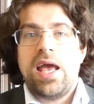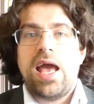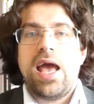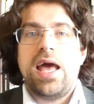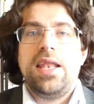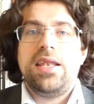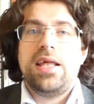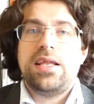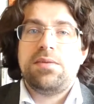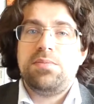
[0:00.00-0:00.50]

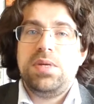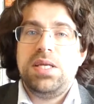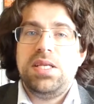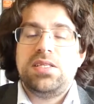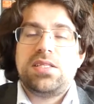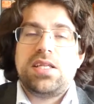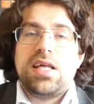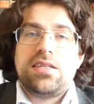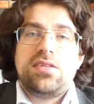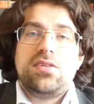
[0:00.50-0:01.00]
And that
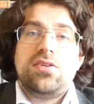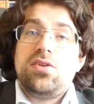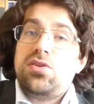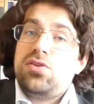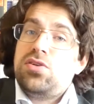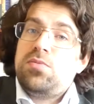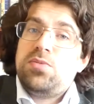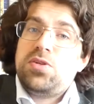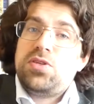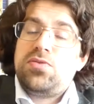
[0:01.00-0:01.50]
means that the
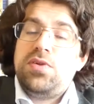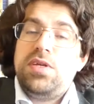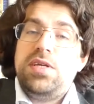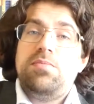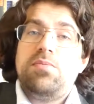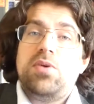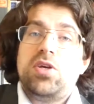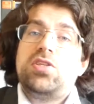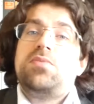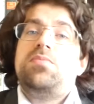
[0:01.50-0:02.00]

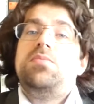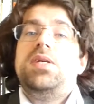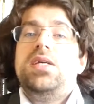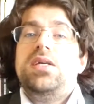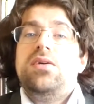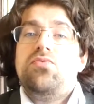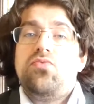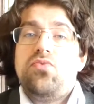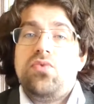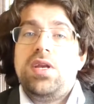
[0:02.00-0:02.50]
geometry must
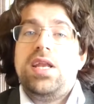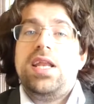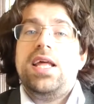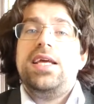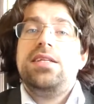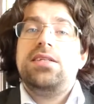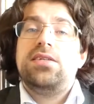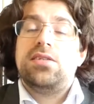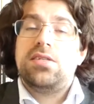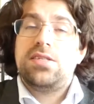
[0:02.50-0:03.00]
be
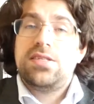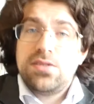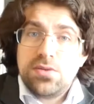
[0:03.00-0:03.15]
related